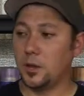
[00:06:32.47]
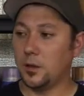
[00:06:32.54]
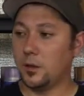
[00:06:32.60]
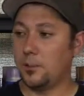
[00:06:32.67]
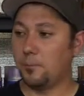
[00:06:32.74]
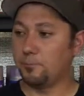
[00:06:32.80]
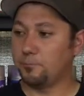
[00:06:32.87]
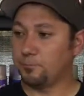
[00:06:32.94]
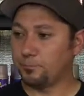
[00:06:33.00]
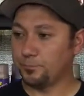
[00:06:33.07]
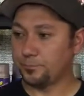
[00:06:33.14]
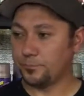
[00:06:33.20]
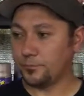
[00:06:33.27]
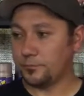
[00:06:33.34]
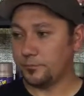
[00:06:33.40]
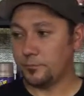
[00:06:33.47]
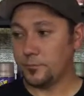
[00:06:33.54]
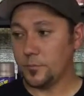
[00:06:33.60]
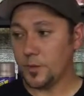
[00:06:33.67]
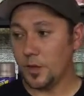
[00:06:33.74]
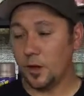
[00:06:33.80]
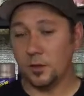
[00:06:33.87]
Um,
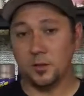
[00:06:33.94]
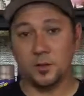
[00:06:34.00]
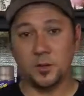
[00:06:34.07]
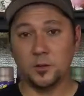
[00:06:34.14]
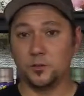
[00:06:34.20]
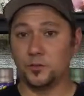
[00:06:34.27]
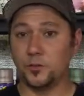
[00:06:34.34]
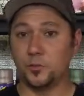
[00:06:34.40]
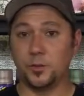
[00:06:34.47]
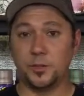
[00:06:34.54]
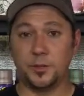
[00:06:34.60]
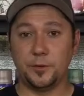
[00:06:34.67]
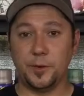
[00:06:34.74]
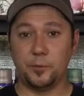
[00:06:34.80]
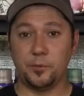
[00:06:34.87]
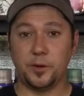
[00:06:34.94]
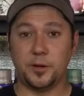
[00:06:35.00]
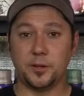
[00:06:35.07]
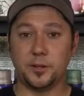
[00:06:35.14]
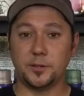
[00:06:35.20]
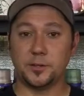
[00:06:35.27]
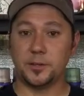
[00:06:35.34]
all in all, it's a really great
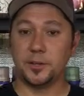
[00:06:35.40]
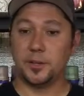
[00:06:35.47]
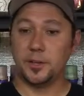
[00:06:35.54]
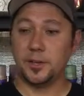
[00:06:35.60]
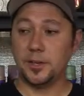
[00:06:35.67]
product.